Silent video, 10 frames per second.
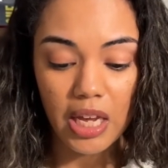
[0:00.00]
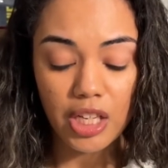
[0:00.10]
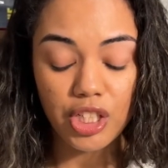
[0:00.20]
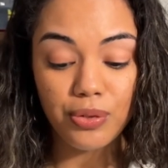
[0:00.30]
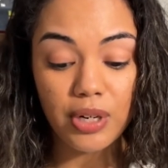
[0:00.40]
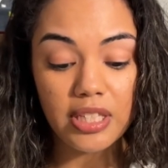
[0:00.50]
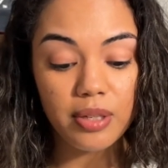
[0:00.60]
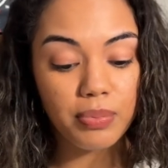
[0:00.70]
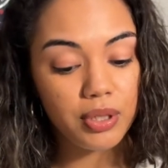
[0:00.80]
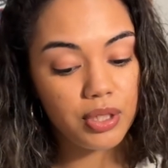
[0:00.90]
She runs a
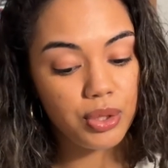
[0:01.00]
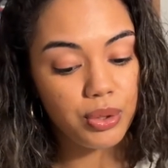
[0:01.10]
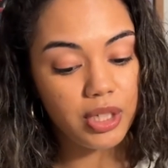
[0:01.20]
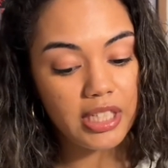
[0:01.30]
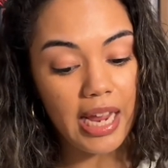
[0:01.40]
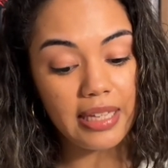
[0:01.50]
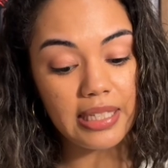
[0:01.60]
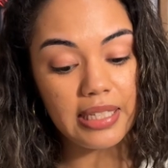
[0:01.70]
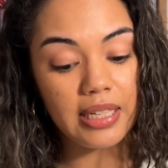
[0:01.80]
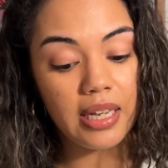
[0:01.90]
bookstore. She has a
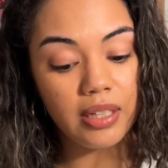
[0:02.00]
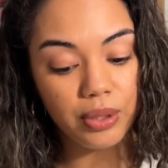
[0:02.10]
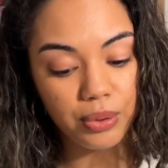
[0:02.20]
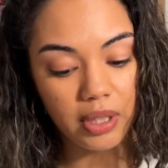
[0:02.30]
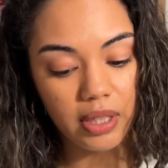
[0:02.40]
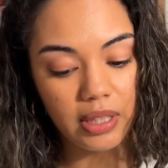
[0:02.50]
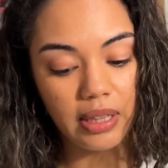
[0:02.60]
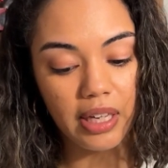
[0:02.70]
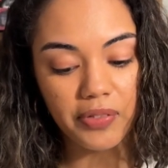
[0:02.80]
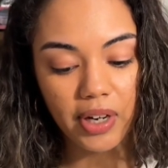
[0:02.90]
son, Luca, the
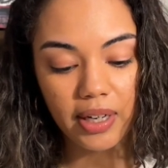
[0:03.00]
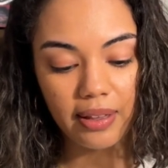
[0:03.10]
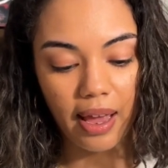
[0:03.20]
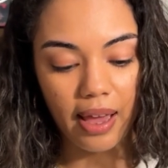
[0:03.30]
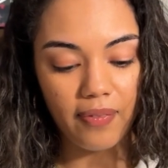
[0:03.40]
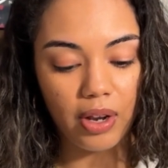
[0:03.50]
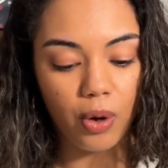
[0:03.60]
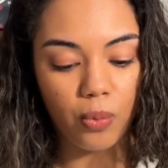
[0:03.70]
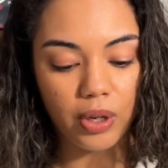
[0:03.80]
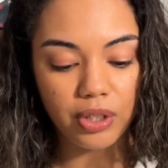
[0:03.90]
love of her life, and a
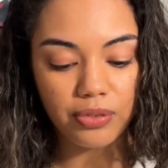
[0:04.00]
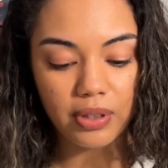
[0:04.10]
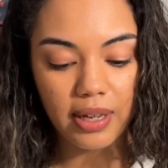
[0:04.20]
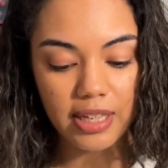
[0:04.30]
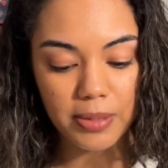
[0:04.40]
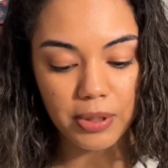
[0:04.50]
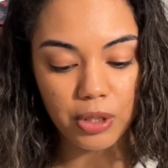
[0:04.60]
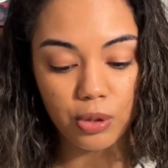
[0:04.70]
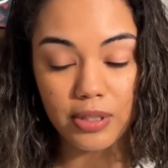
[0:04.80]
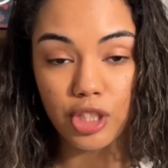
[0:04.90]
wonderful husband
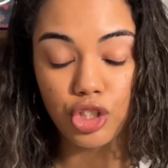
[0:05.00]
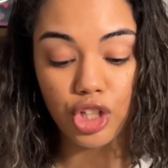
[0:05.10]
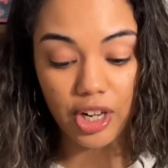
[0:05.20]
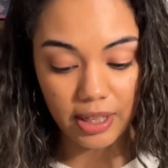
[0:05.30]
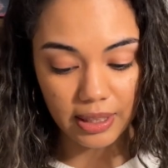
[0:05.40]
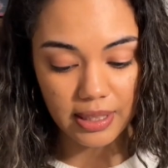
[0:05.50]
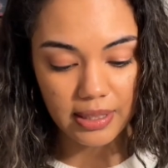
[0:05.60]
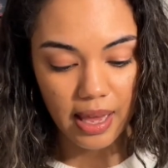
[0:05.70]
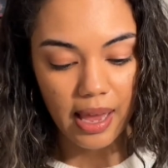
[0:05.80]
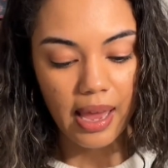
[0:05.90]
who is a journalist.
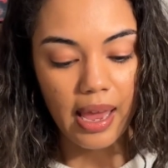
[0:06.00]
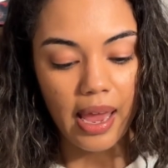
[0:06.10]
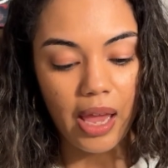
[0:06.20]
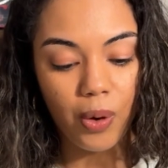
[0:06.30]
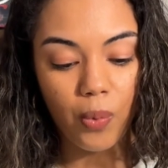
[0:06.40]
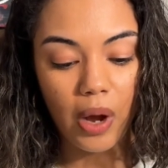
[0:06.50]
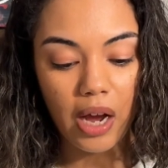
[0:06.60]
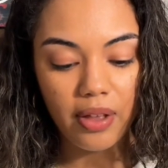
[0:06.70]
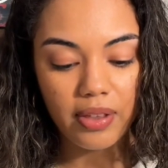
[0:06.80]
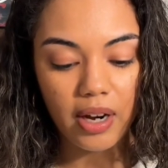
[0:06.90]
And
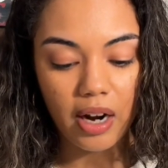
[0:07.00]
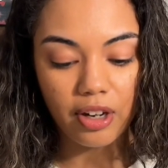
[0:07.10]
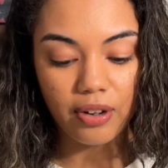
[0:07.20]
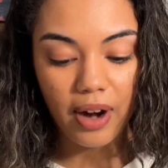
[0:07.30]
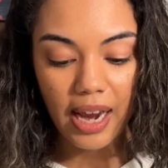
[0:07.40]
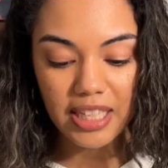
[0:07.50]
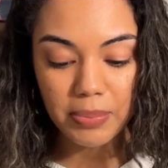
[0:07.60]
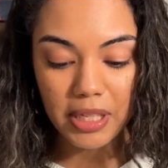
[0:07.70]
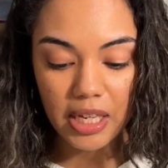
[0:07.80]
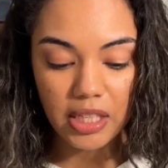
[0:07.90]
while there are cracks
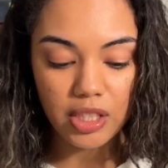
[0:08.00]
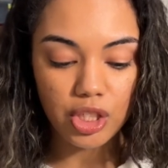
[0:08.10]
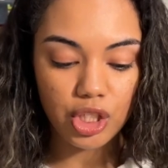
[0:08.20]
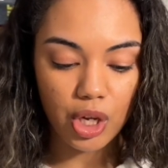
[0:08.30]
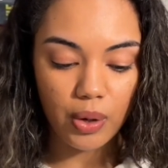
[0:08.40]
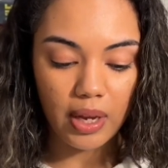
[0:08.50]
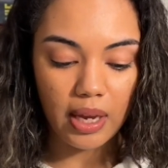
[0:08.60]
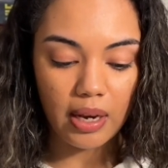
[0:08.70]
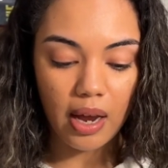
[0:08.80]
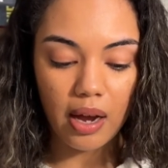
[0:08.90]
beginning to show
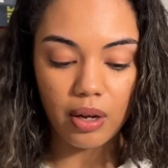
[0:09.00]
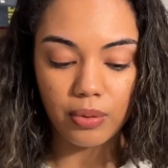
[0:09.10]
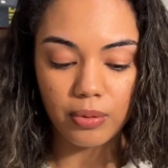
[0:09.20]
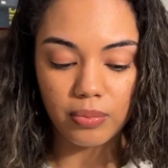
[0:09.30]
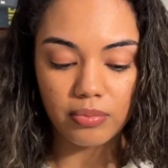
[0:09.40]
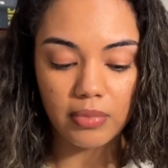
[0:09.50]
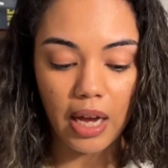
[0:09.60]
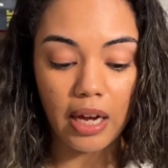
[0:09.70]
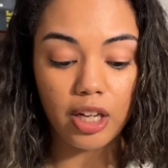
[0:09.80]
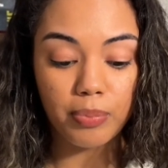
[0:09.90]
in
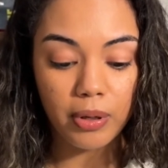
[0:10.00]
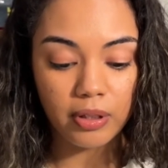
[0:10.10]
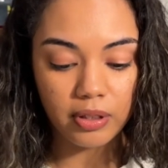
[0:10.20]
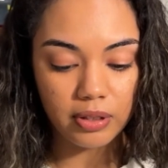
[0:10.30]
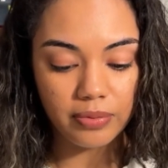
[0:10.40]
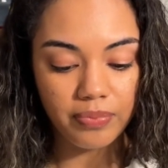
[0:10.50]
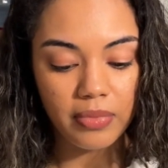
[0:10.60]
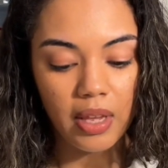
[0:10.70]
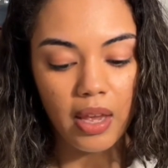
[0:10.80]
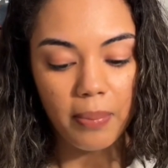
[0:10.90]
Acapulco
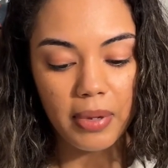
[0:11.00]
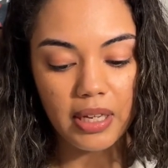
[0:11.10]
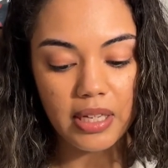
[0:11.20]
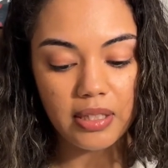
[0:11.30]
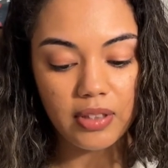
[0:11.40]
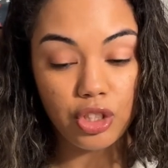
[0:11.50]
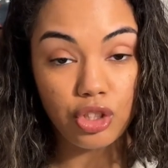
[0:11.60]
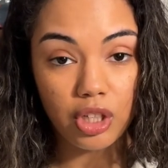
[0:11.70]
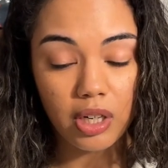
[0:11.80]
because of the drug